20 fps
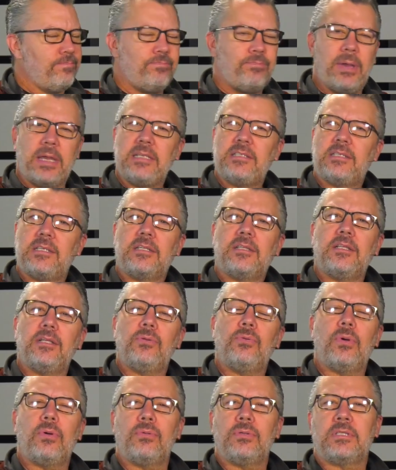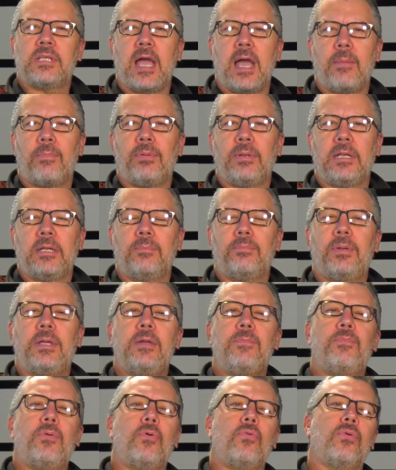Basically, what was happening,
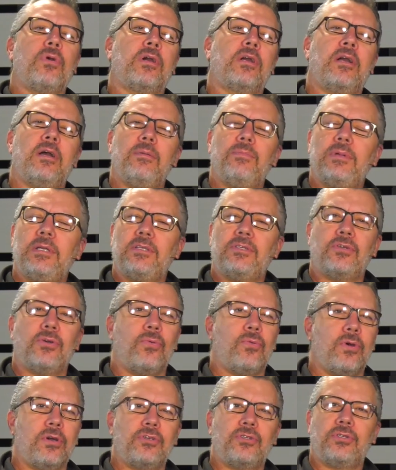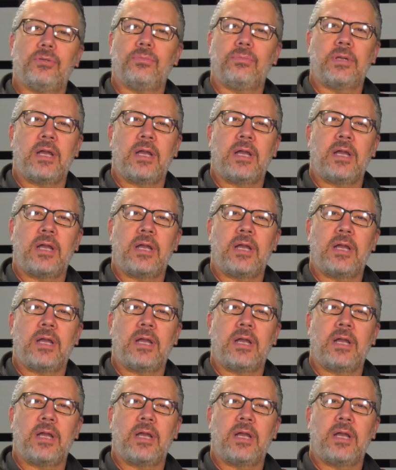people were coming to worship